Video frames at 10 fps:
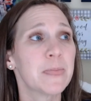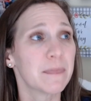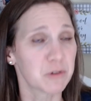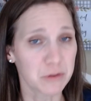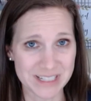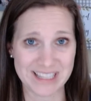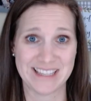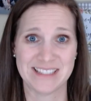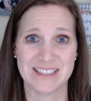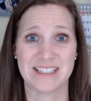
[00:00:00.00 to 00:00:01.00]

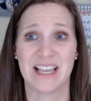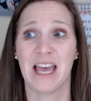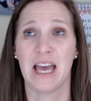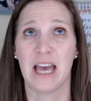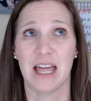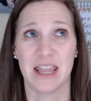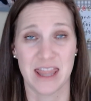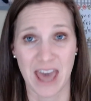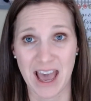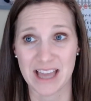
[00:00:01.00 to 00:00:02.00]
routines
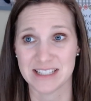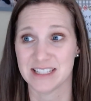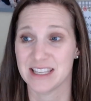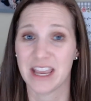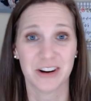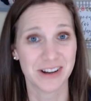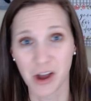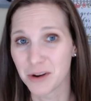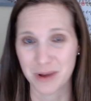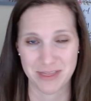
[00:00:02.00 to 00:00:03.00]
that carry
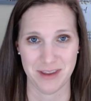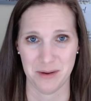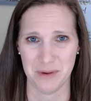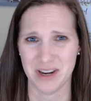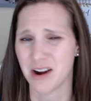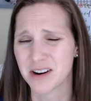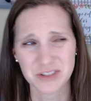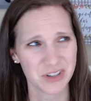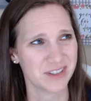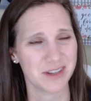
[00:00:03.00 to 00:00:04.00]
on with you and aren't
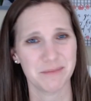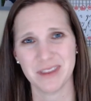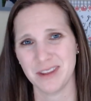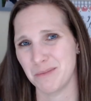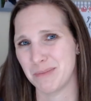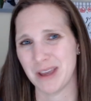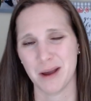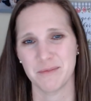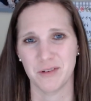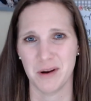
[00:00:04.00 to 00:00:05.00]
just something you pick
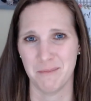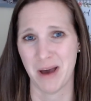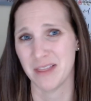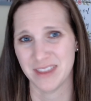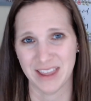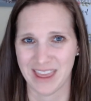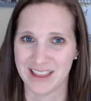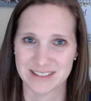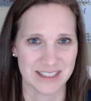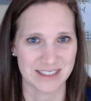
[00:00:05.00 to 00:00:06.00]
up for a month and
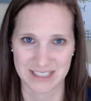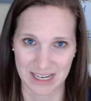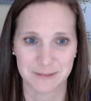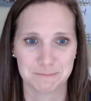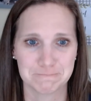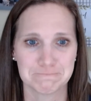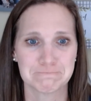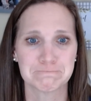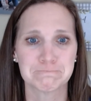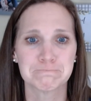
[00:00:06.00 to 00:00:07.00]
can't sustain.
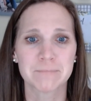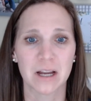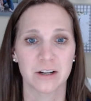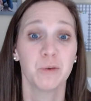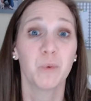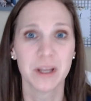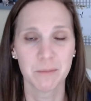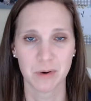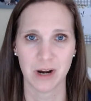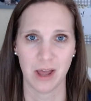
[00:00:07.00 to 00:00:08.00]
Are you wanting
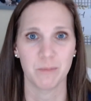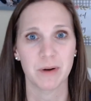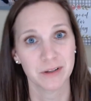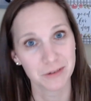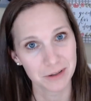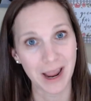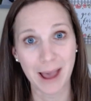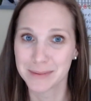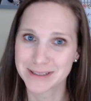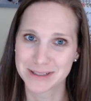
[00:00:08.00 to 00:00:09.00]
more help on your
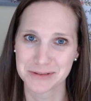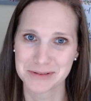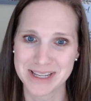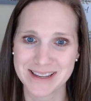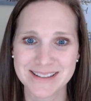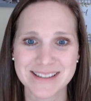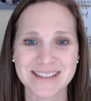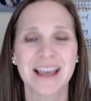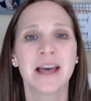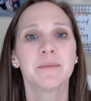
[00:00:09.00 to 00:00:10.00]
habits and routines?
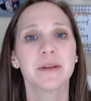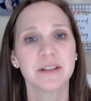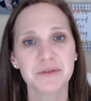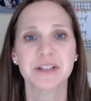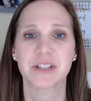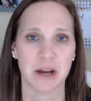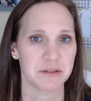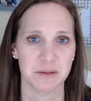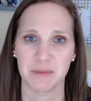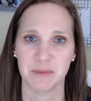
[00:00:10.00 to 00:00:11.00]
Please reach out
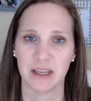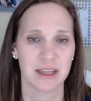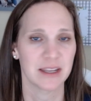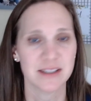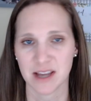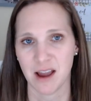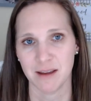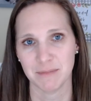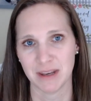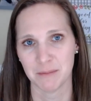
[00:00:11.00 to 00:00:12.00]
to me
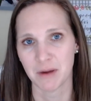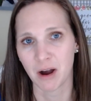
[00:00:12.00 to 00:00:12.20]
anytime, and I'm